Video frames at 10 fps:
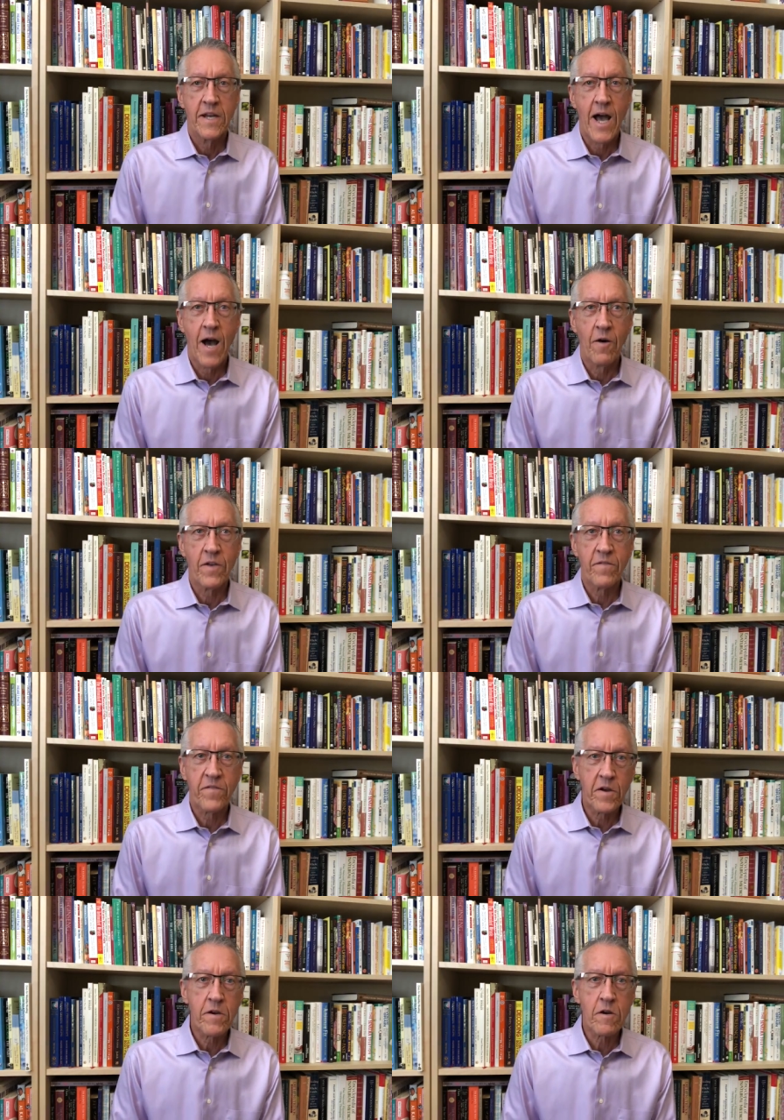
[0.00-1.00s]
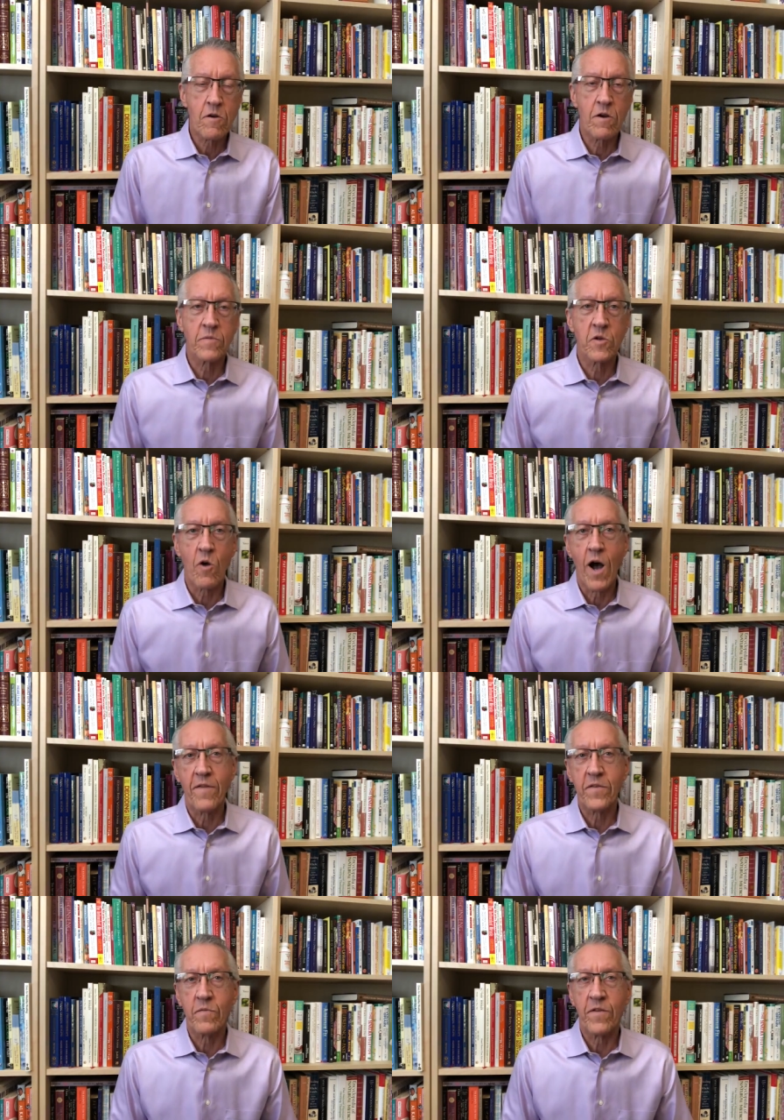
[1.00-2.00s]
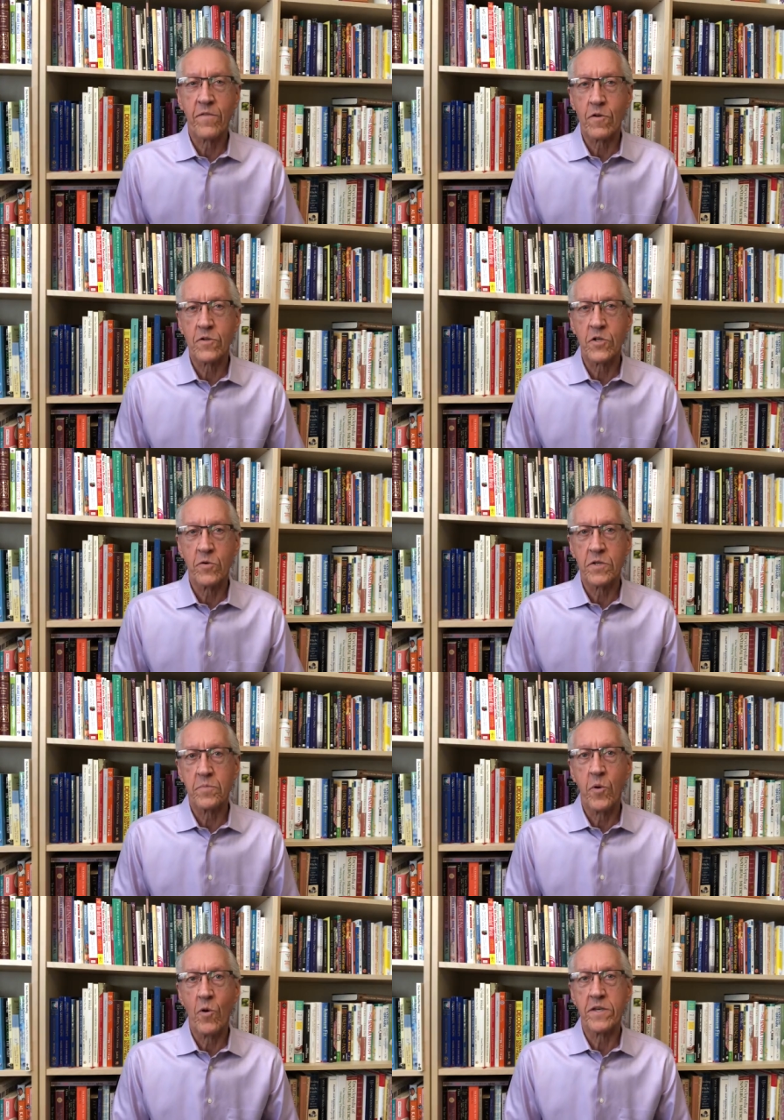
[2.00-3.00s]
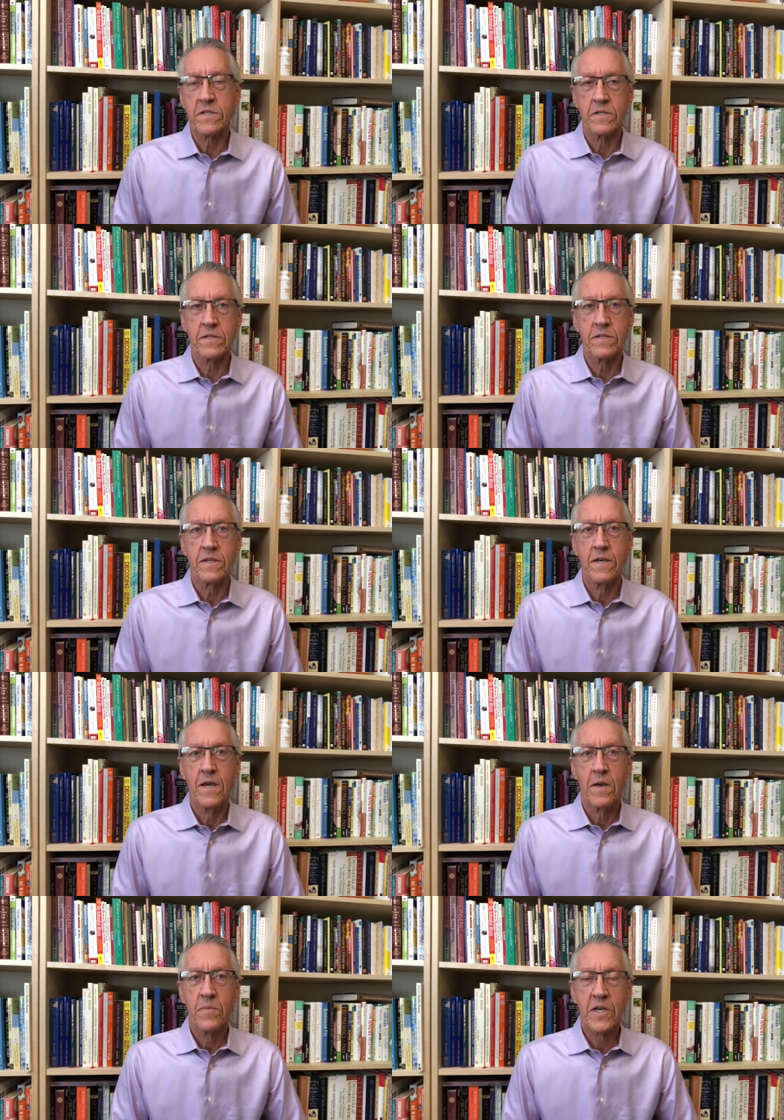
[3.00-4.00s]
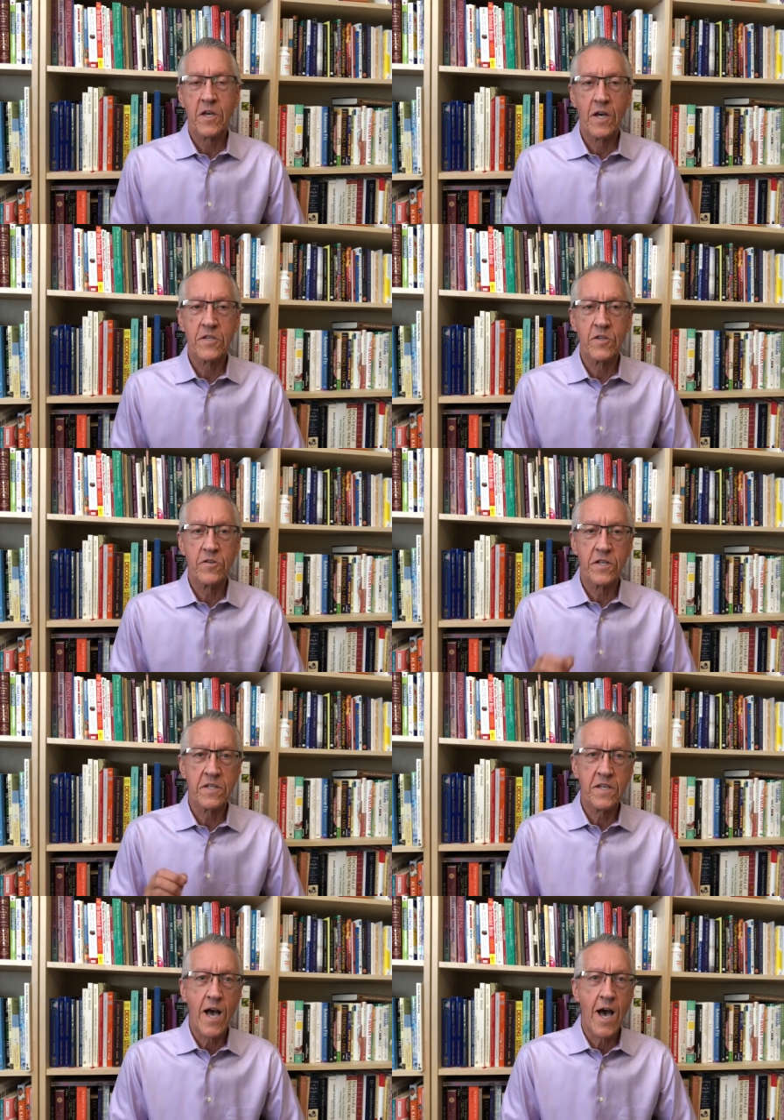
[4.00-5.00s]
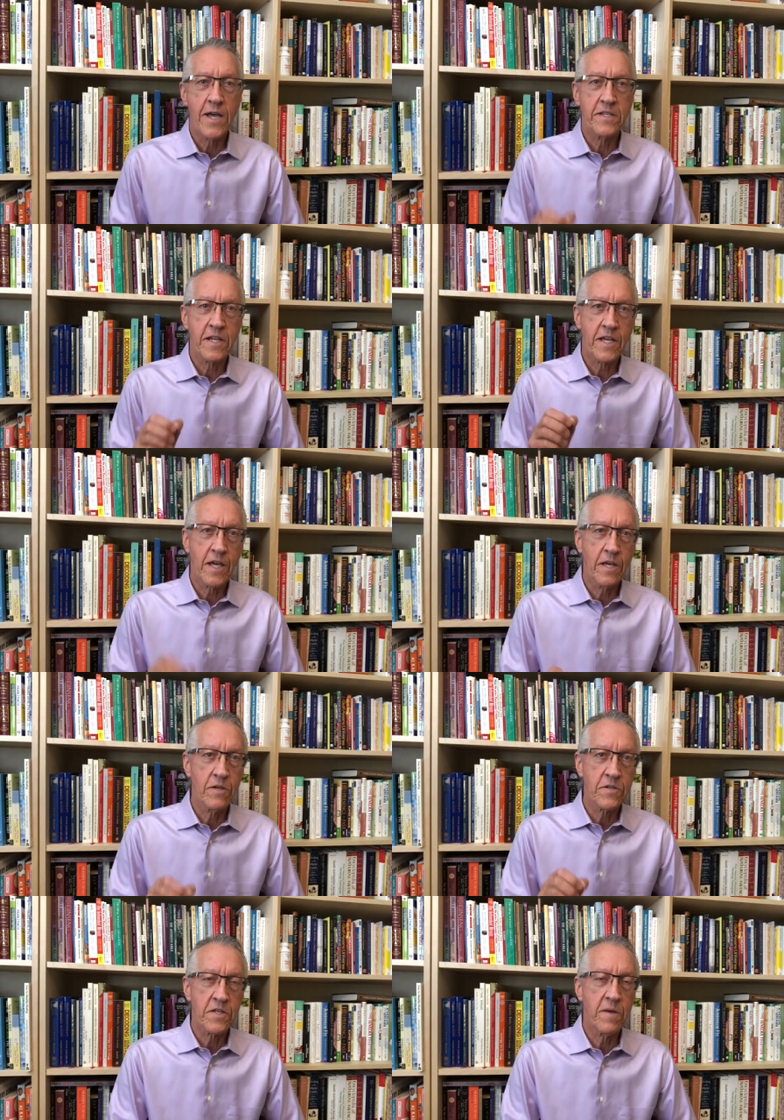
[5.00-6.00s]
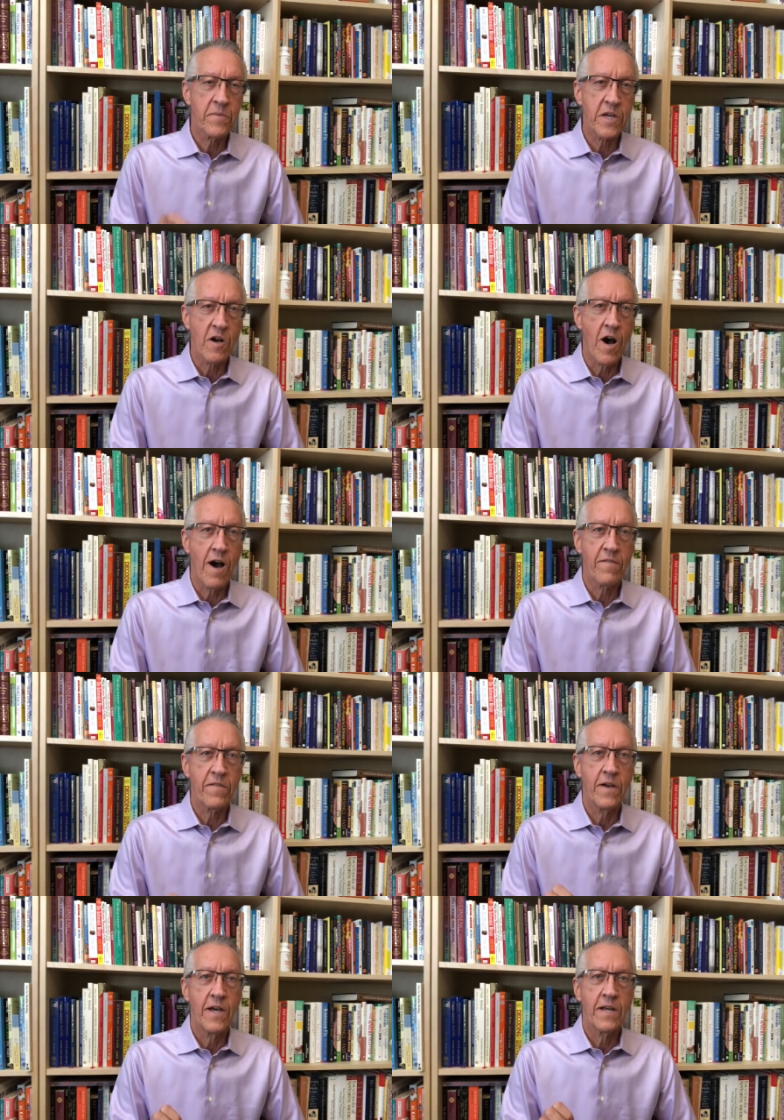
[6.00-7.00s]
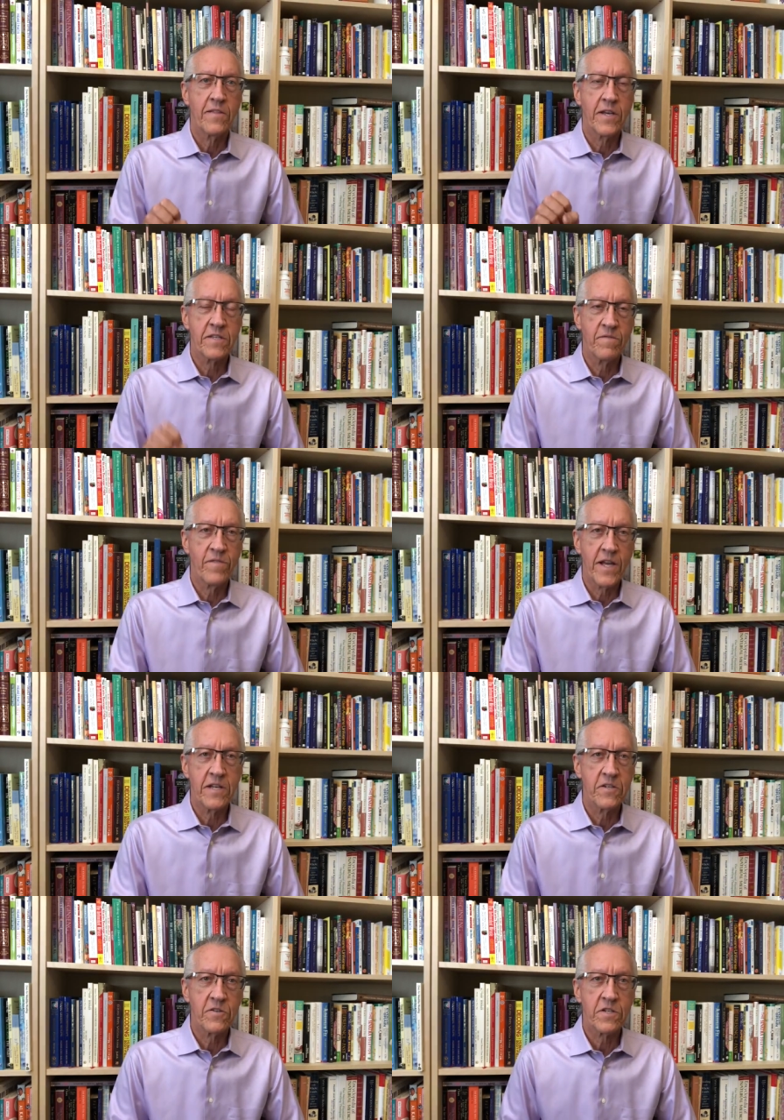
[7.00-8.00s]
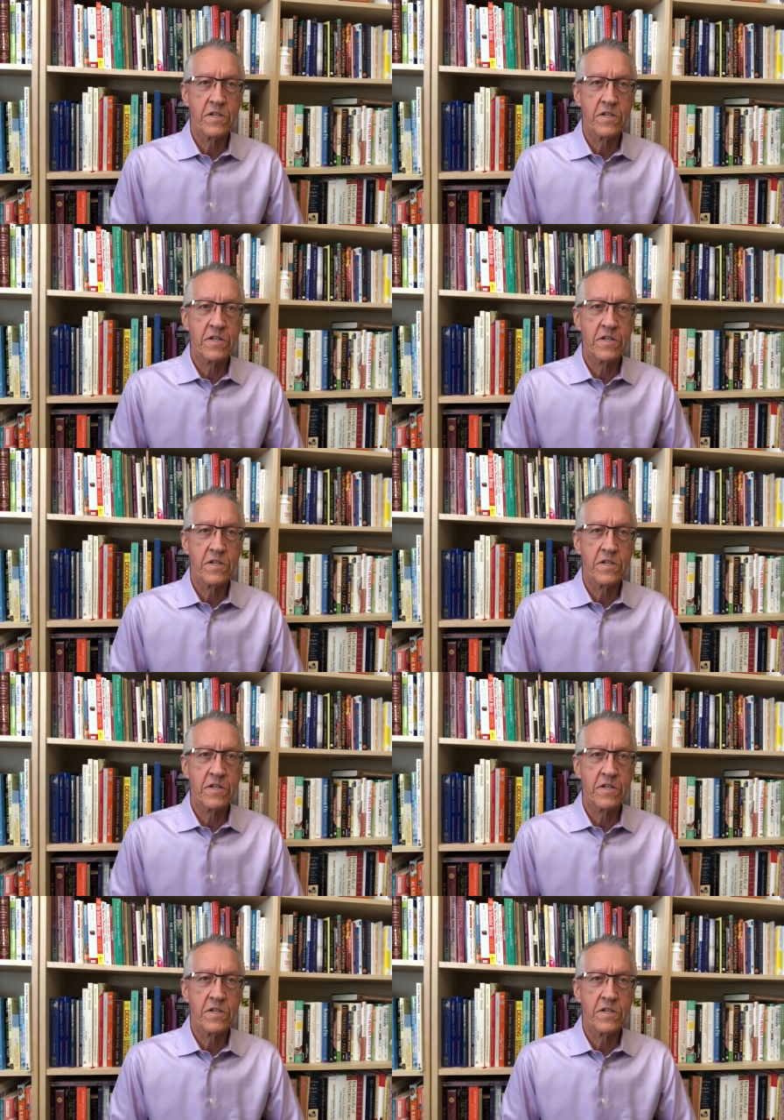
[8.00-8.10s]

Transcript: Now, inferior herbs are often referred to as poisons because they're designed to kill something off that's invaded your